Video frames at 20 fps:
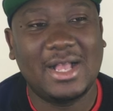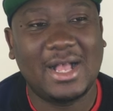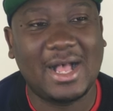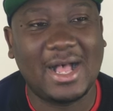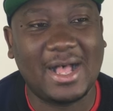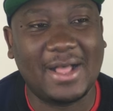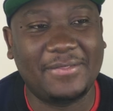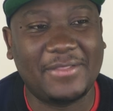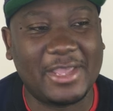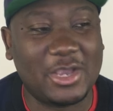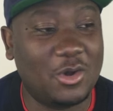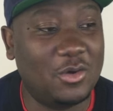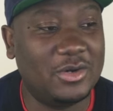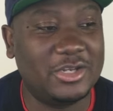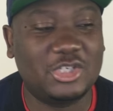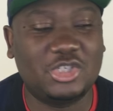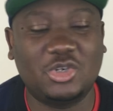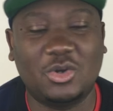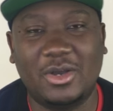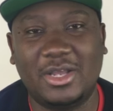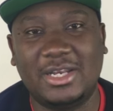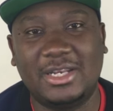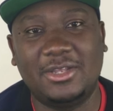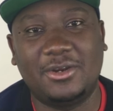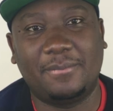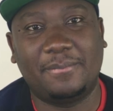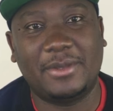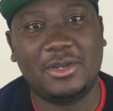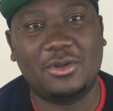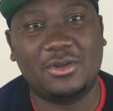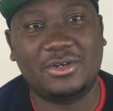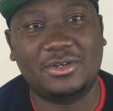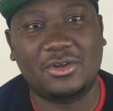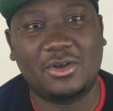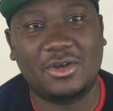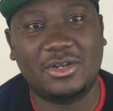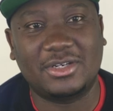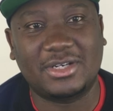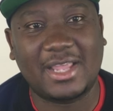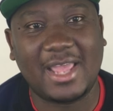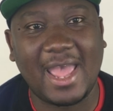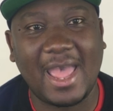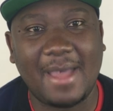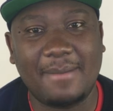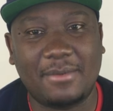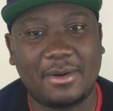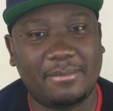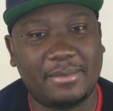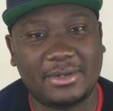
Uh, they only show a little bit on, on camera,